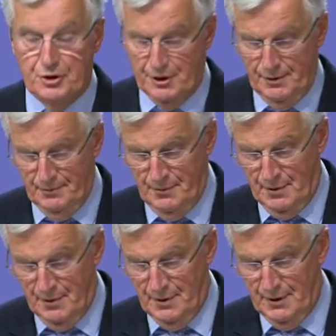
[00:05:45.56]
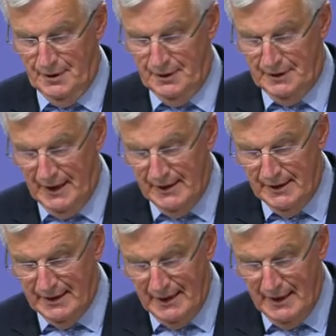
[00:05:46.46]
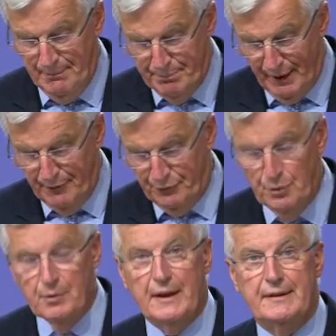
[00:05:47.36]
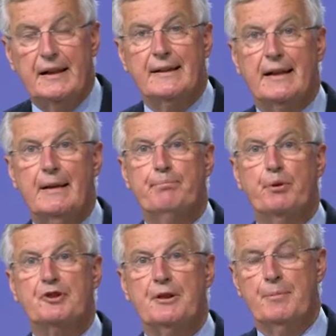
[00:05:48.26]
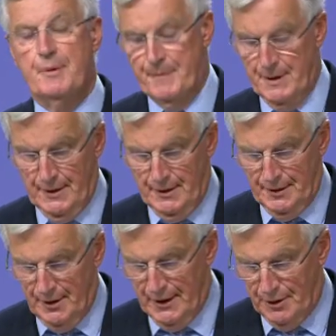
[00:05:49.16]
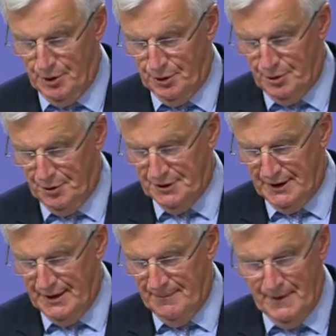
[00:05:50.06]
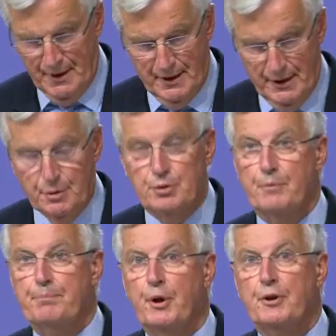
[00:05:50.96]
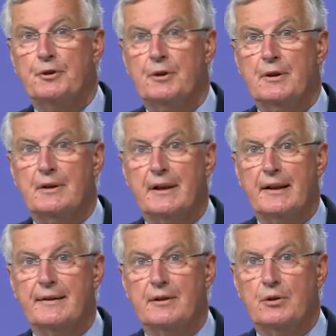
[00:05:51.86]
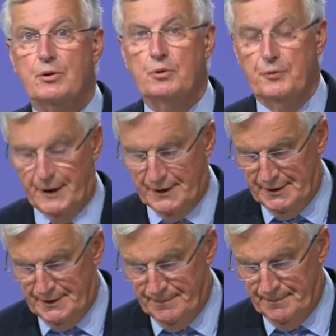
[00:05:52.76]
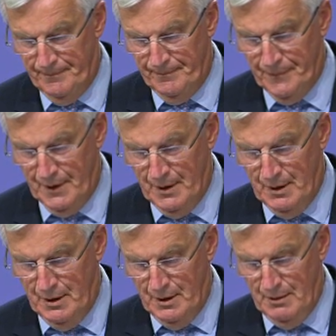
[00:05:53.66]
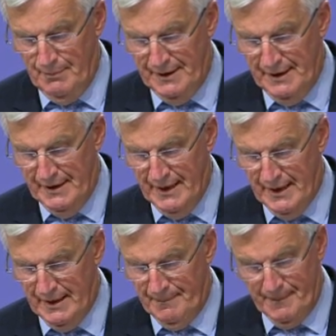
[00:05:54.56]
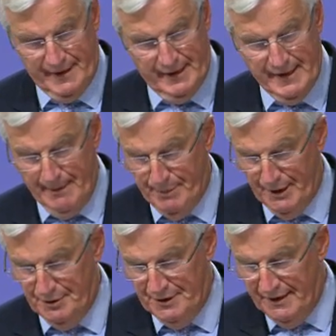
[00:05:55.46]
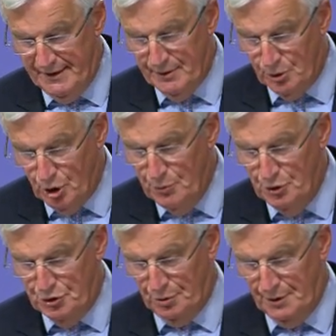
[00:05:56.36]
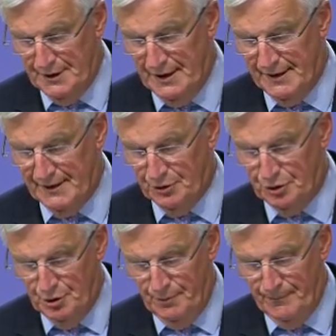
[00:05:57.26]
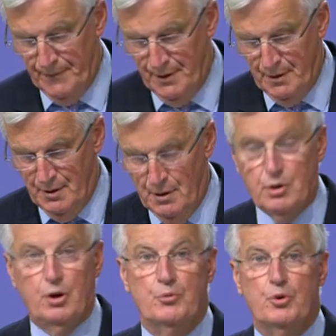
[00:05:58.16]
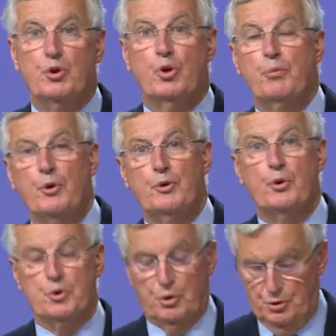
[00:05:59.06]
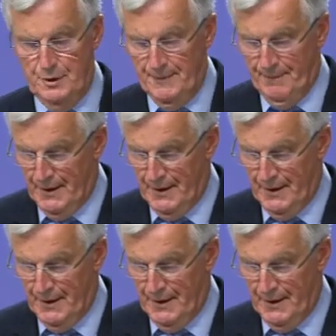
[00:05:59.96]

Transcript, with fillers: open to extending this period by one or two years. It's possible and written into the agreement. Our door is still open to that end. However, if there is no joint decision towards such an extension,